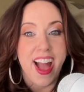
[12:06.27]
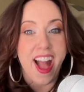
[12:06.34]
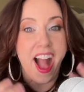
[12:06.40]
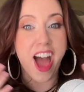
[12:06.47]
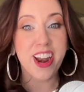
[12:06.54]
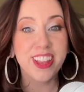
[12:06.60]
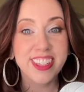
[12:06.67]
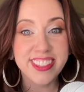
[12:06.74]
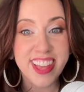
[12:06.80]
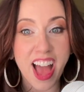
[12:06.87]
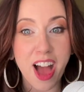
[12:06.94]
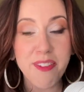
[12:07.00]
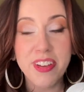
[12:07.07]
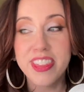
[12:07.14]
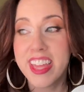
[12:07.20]
How did this
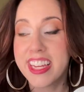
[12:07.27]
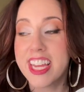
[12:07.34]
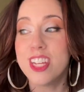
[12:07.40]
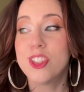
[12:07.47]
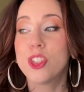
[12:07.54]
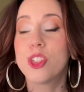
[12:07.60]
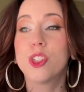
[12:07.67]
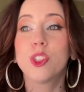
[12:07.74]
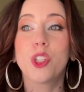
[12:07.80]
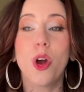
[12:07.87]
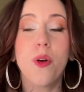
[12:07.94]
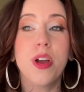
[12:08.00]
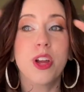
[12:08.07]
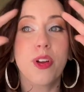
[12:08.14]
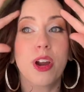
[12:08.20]
happen? Like, it's
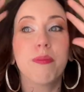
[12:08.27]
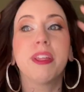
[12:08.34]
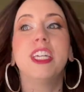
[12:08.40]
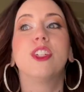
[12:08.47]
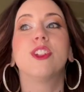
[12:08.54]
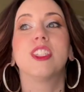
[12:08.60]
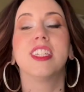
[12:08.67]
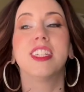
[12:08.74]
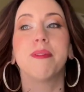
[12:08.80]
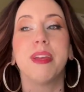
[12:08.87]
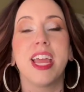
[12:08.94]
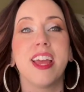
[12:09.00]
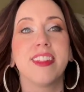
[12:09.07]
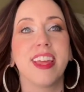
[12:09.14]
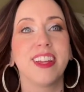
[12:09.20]
so incredibly interesting to
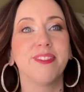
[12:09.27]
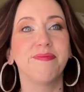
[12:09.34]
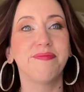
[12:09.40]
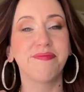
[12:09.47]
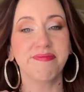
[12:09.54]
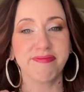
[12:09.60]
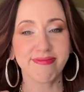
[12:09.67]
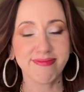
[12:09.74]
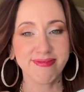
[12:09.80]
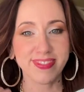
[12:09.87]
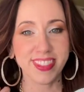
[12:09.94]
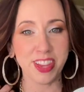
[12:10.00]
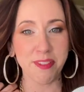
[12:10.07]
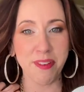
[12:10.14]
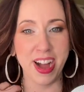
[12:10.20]
me. And like,
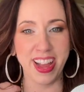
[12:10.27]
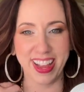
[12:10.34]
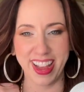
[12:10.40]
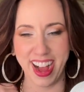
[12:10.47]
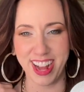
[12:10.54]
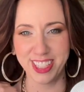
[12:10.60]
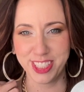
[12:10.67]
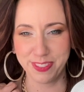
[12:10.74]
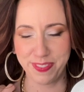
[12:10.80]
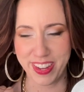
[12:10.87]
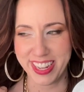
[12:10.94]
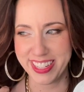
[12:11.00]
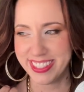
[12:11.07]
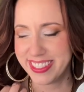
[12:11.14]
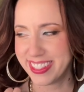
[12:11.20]
my
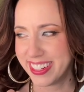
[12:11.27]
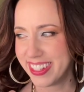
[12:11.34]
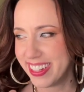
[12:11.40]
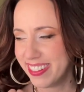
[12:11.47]
husband,